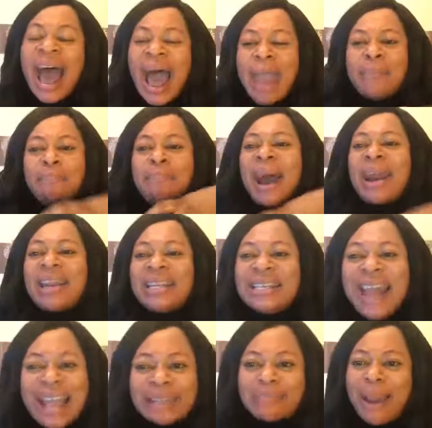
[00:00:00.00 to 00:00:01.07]
I
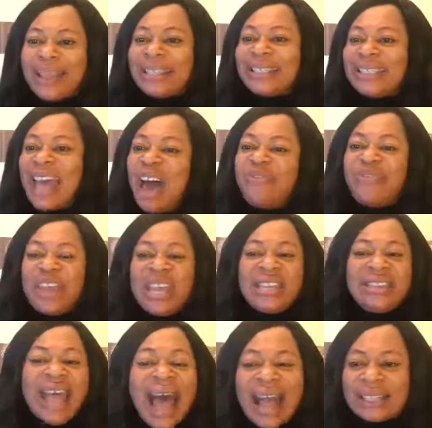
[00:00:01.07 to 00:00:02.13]
marinate myself
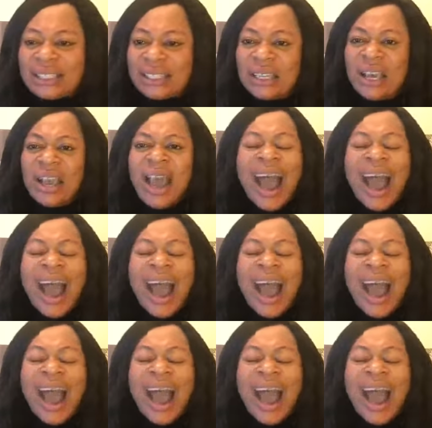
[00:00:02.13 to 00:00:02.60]
in that.